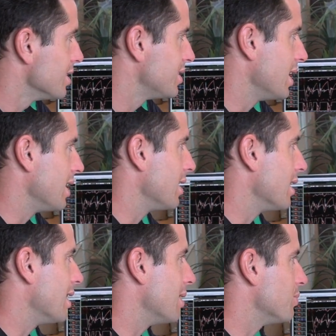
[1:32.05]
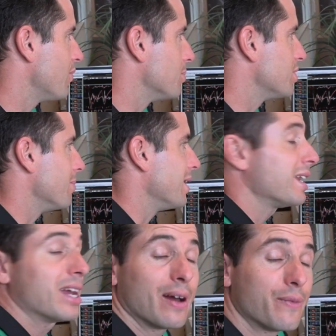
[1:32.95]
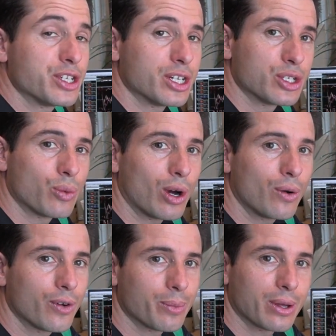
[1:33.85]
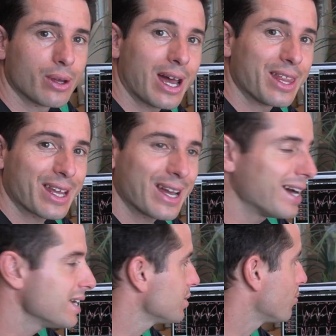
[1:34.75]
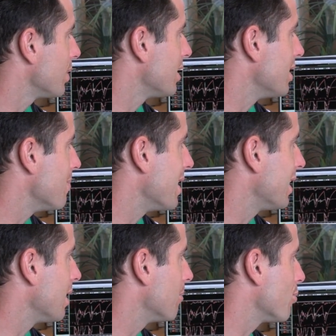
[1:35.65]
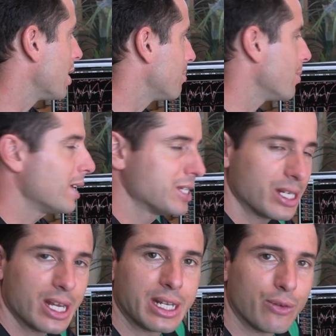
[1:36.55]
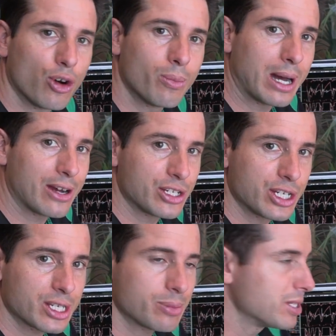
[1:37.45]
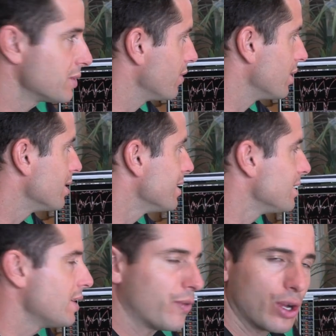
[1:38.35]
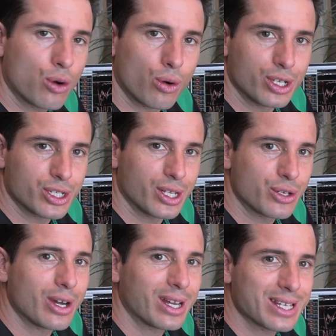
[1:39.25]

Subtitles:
see from some in-car vision as well from the other cars, whether they're making brake bias and anti-roll bar adjustments for different corners on the track.